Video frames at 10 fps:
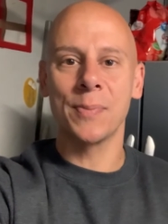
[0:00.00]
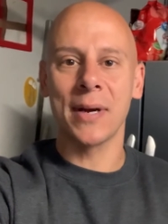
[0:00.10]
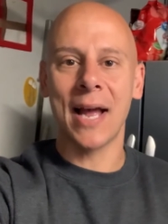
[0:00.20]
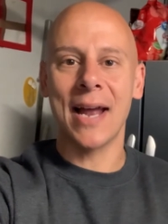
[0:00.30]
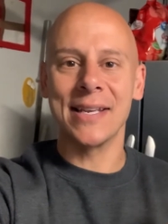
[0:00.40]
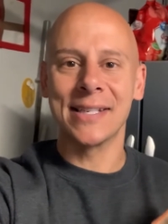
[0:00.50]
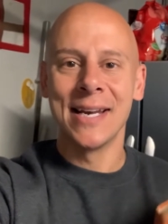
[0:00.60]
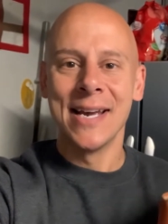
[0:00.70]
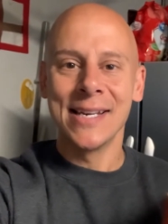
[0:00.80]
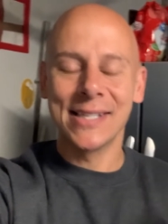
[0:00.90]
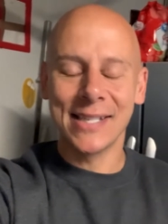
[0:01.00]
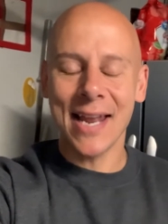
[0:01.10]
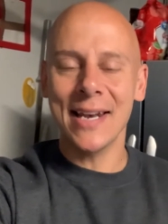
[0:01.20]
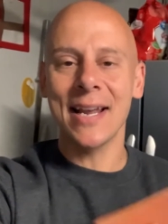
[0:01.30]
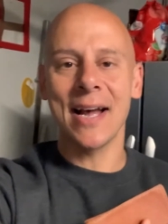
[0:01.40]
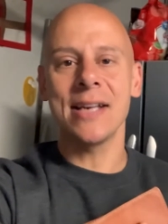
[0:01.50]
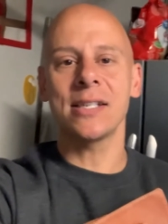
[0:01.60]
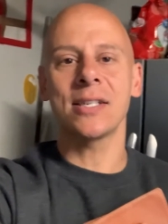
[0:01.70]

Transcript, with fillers: but God is sending us.